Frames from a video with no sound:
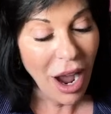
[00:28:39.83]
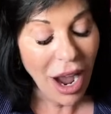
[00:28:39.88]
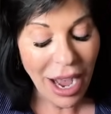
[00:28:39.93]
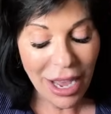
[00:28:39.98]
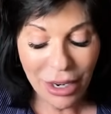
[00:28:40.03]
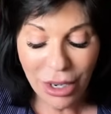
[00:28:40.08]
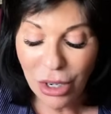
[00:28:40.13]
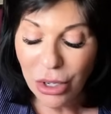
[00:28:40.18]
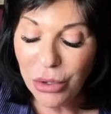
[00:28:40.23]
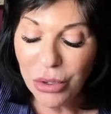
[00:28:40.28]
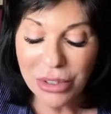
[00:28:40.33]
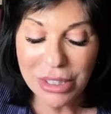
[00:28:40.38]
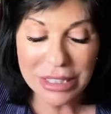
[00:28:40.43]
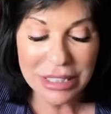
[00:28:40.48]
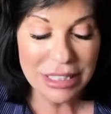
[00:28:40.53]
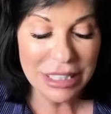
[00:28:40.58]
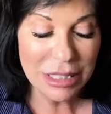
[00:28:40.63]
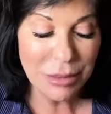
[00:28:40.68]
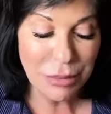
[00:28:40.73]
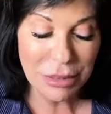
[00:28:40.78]
I don't know who
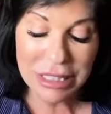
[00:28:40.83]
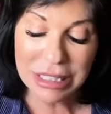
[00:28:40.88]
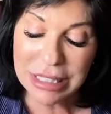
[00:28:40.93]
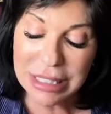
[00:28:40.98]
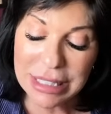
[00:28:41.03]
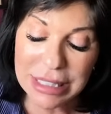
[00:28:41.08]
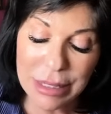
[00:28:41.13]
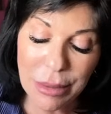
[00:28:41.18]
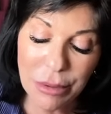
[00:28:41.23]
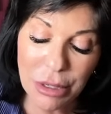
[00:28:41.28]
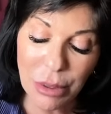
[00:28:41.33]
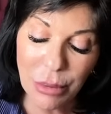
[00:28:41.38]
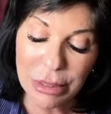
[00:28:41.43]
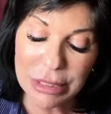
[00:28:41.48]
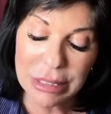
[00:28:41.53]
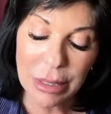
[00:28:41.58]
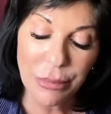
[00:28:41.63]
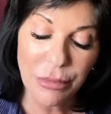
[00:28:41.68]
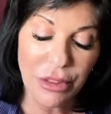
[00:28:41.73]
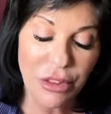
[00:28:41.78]
this is, but this is someone who
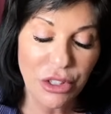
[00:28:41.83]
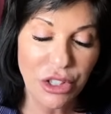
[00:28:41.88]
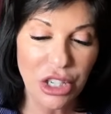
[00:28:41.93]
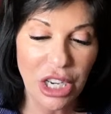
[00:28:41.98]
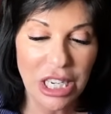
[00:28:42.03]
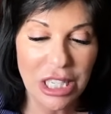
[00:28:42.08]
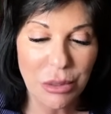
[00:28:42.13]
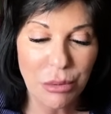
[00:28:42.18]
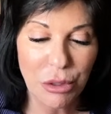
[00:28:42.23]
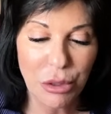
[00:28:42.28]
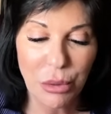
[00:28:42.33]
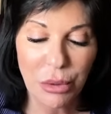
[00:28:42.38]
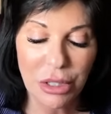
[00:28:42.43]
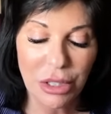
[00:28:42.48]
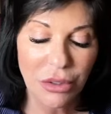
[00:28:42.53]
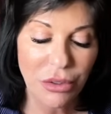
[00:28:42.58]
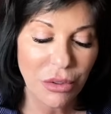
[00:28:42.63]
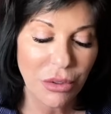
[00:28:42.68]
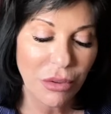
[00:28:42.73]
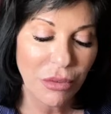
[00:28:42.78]
wants something to change between
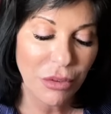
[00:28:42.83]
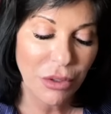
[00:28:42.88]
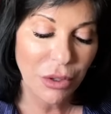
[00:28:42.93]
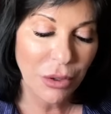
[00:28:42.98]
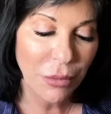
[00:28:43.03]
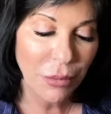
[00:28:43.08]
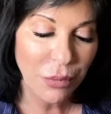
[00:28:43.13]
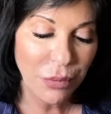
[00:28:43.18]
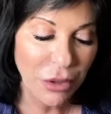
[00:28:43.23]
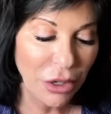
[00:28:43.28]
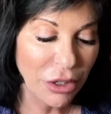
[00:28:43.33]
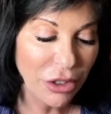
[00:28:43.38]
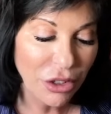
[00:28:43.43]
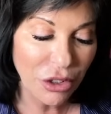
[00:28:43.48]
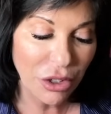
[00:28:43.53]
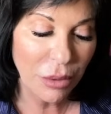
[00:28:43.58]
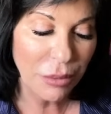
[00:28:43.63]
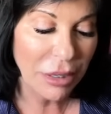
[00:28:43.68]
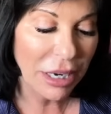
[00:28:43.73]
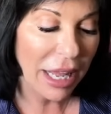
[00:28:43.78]
the two of you. They're
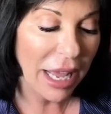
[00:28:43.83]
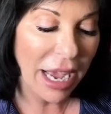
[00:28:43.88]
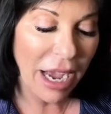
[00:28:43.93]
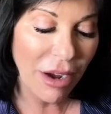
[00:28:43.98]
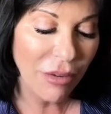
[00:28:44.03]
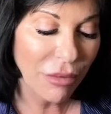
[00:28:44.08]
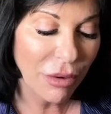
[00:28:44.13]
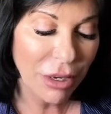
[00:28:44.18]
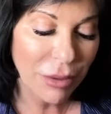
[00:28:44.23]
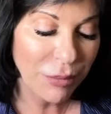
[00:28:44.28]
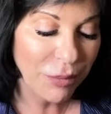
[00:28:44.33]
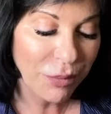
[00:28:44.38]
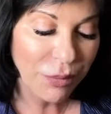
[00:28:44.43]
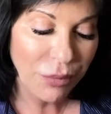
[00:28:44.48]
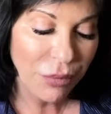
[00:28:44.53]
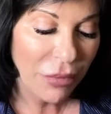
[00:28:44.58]
determined to have one.